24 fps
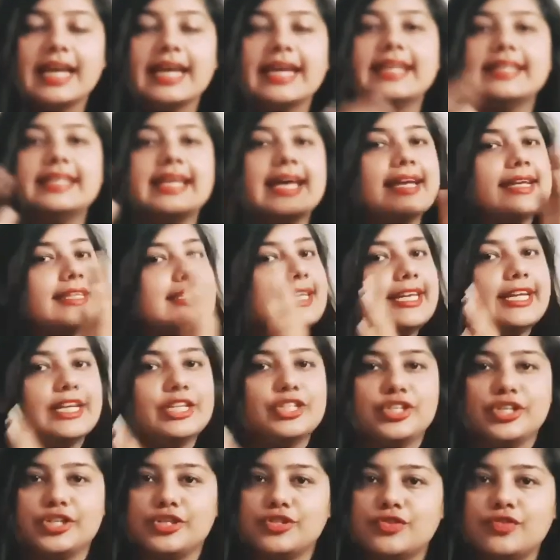There is a
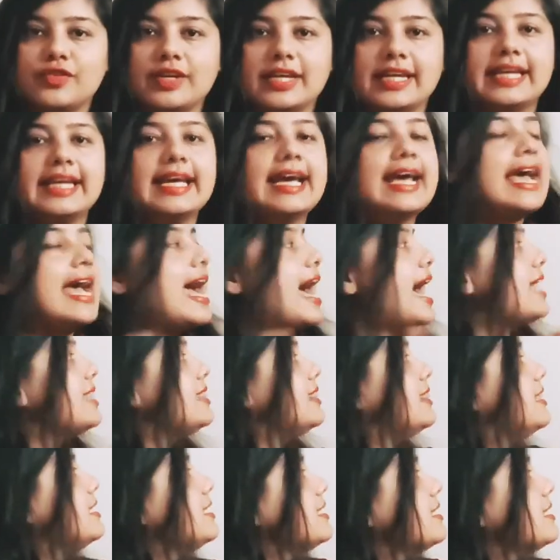lychee tree and